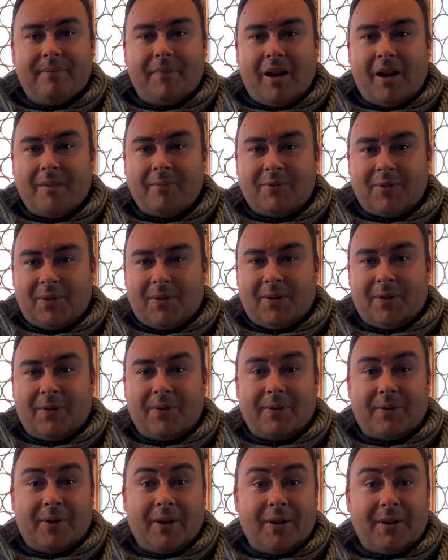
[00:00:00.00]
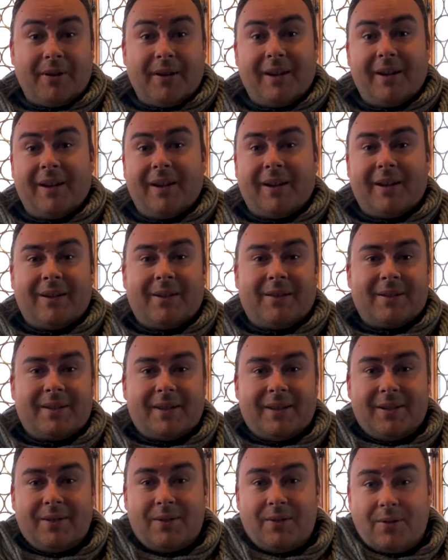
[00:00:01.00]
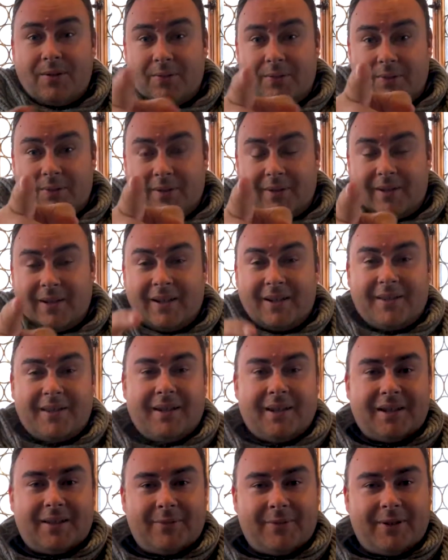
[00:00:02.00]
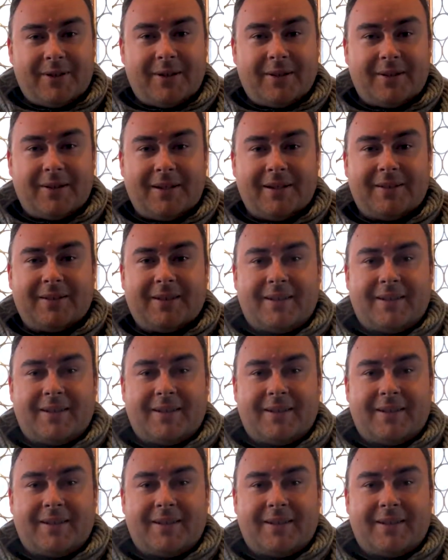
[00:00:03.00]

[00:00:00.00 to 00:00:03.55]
I'm Joel on the road, and I'll see you at the next World Heritage